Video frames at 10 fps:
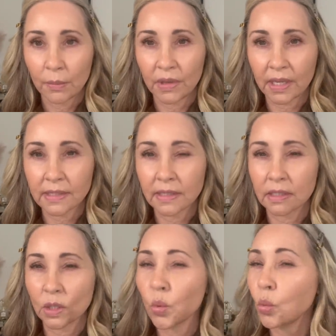because
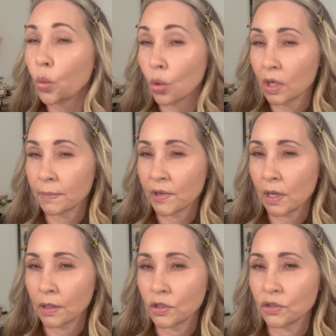it's a warm
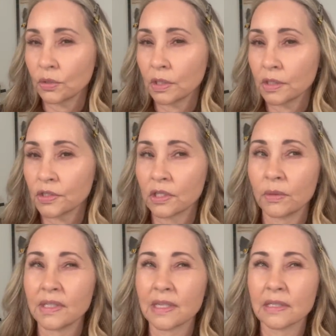contour, so
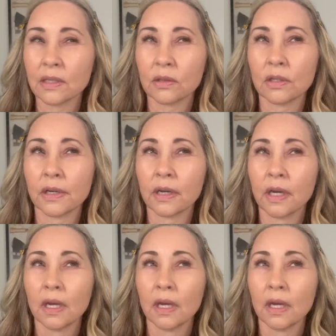it doesn't look